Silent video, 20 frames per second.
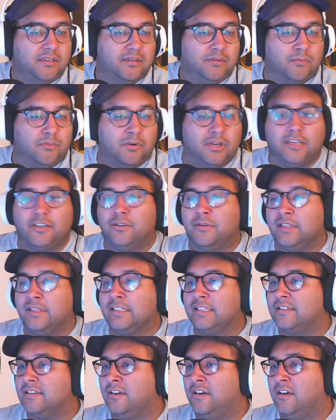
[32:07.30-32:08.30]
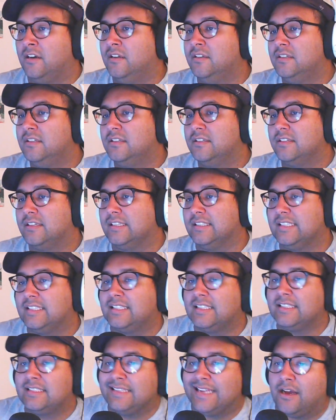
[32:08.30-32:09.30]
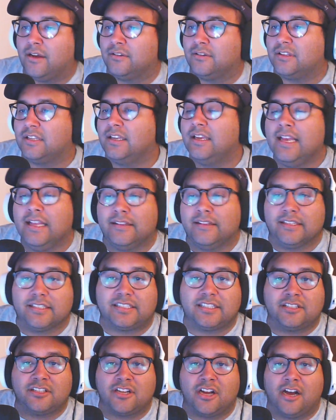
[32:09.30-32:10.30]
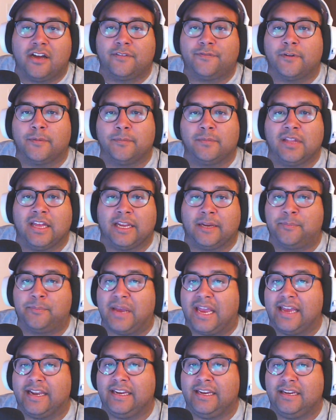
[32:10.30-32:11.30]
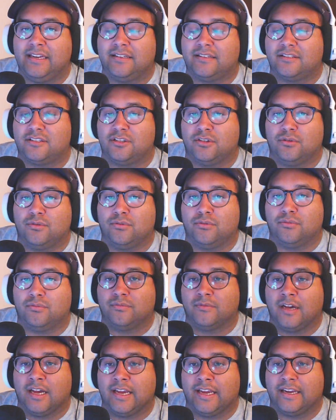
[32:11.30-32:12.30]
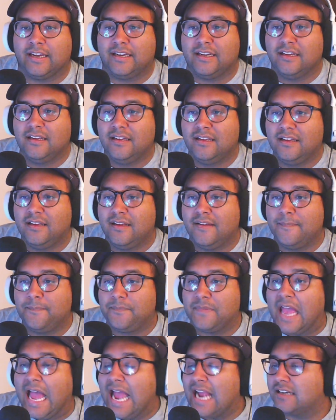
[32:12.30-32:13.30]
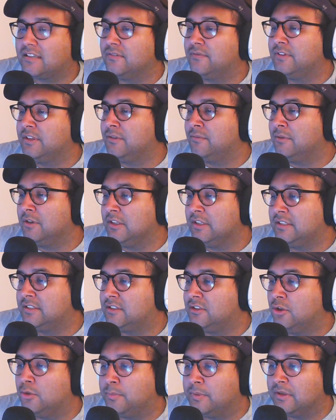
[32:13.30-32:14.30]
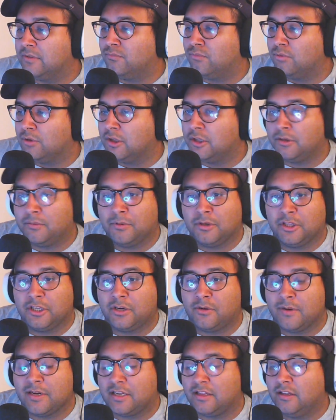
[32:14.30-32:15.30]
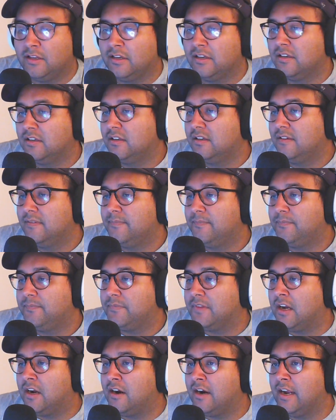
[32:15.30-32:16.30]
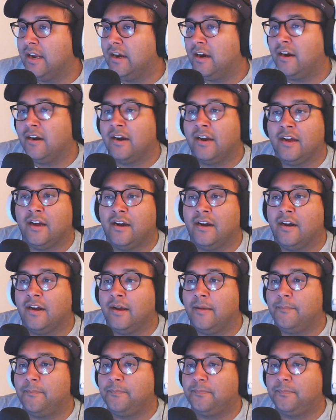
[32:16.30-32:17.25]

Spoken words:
We're not doing this at all. Because this has gone from like petty to like actively really stupid really, really quickly. All right.